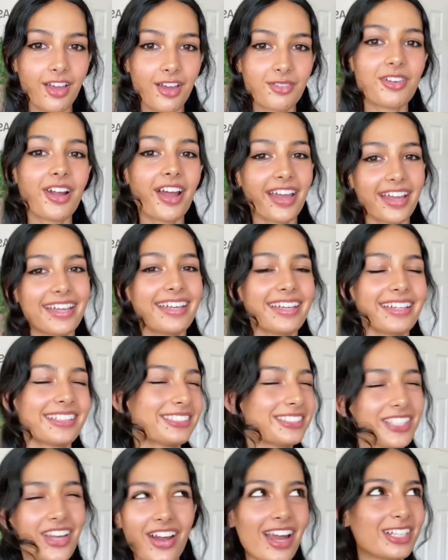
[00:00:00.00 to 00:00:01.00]
Right.
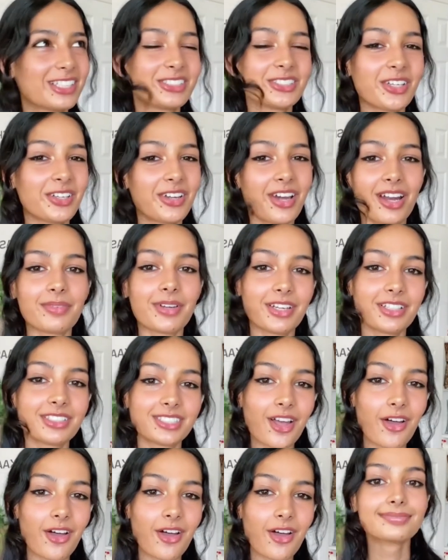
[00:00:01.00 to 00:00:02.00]
Sorry, I just thought you got it by
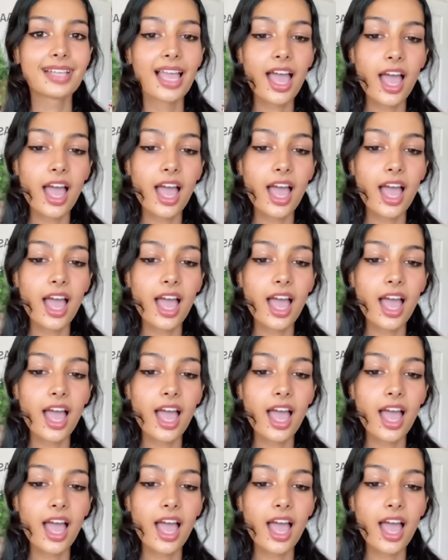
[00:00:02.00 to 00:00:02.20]
yourself.